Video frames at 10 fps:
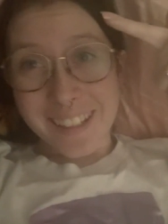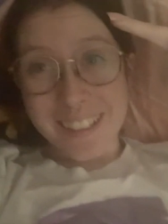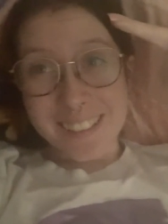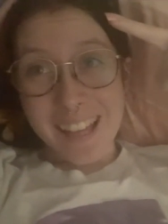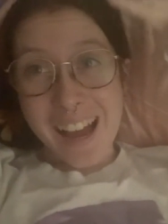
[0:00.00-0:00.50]

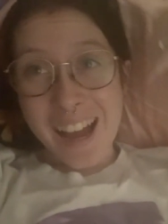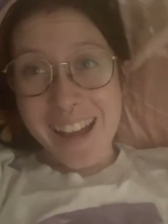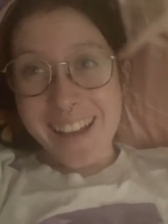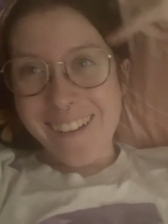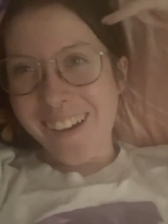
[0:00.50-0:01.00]
because
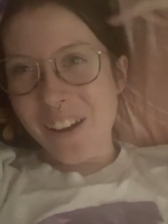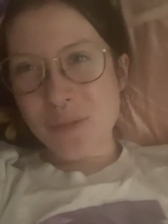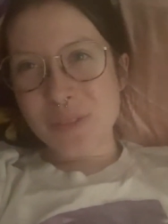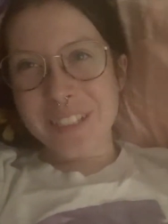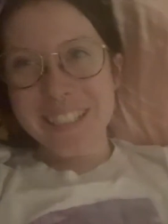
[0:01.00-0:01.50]
I
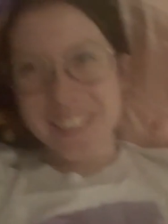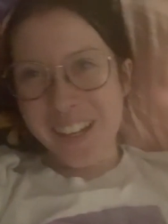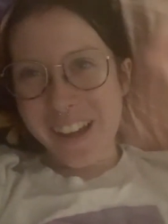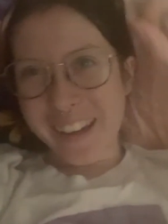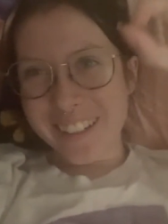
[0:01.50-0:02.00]
got really
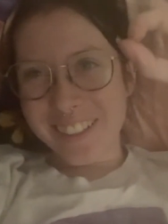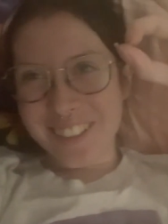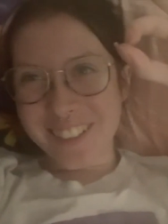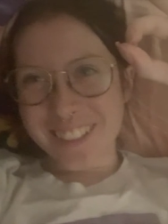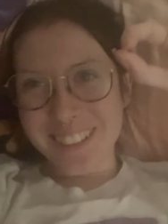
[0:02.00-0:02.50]

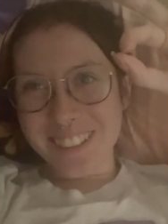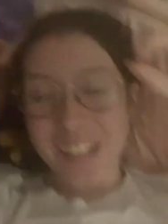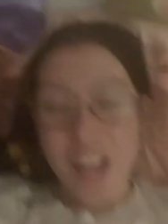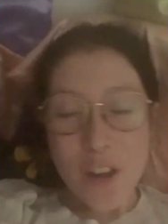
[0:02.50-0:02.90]
tired. I